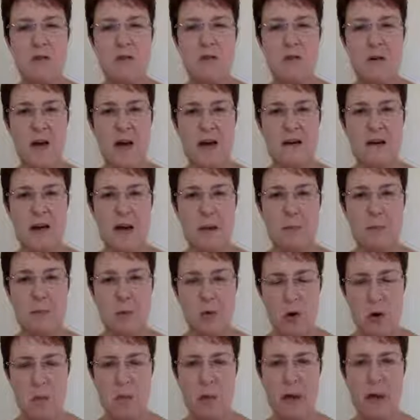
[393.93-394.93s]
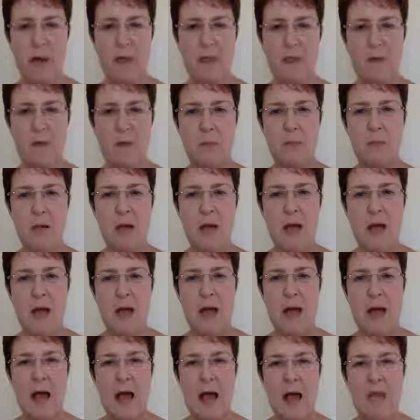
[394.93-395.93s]
to find out more about them,
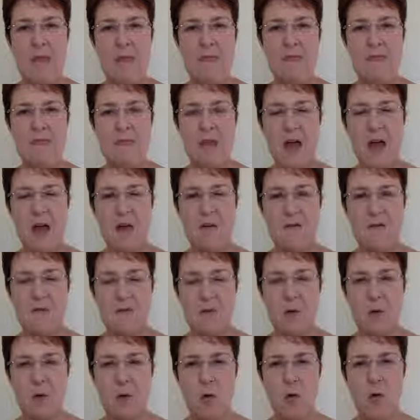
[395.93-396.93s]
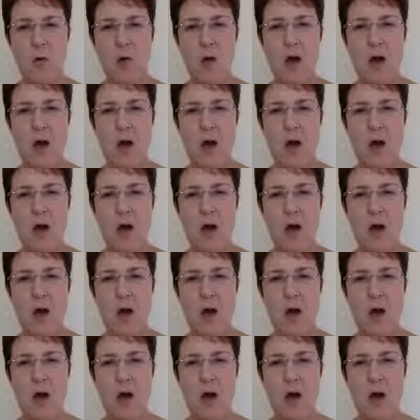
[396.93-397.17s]
and therefore